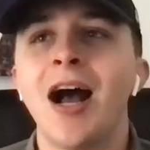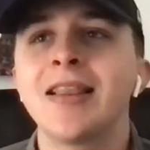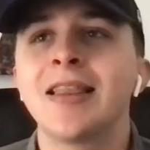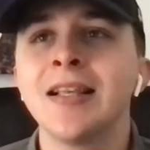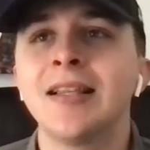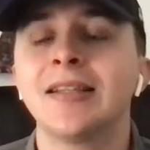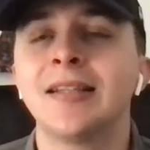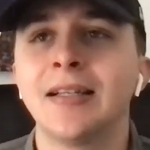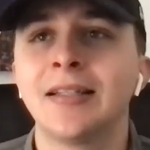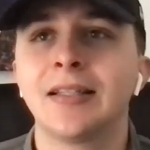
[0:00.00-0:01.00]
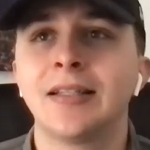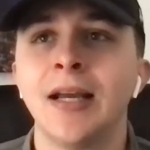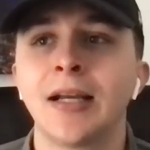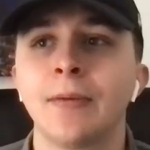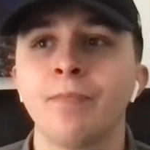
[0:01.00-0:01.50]
I think that Texas
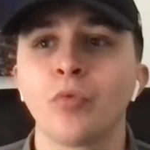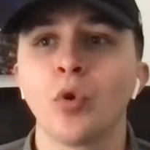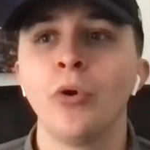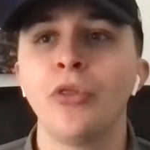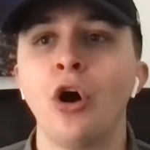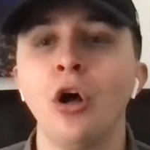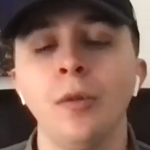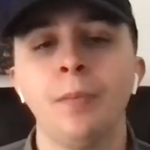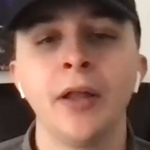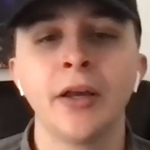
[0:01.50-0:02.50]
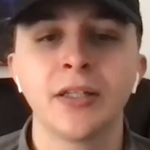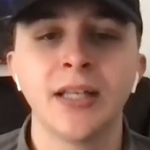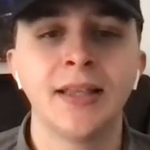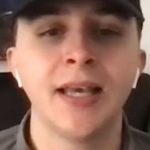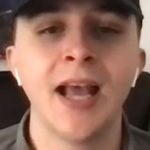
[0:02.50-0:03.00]
Tech, with all the players
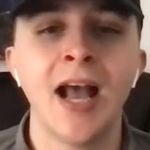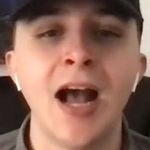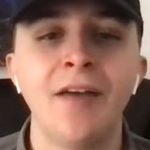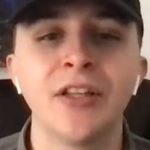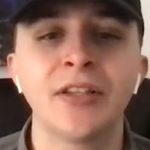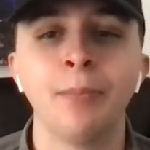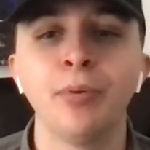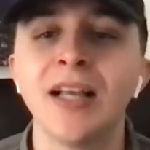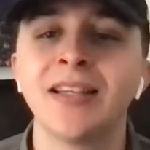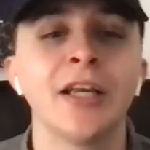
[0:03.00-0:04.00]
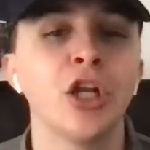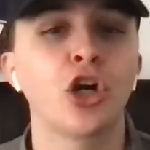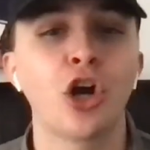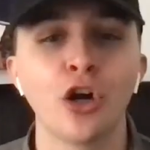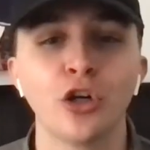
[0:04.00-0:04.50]
that they have, it's a blessing and a
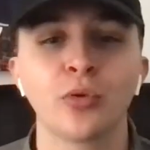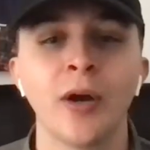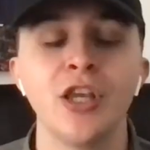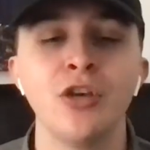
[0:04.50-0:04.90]
curse, right?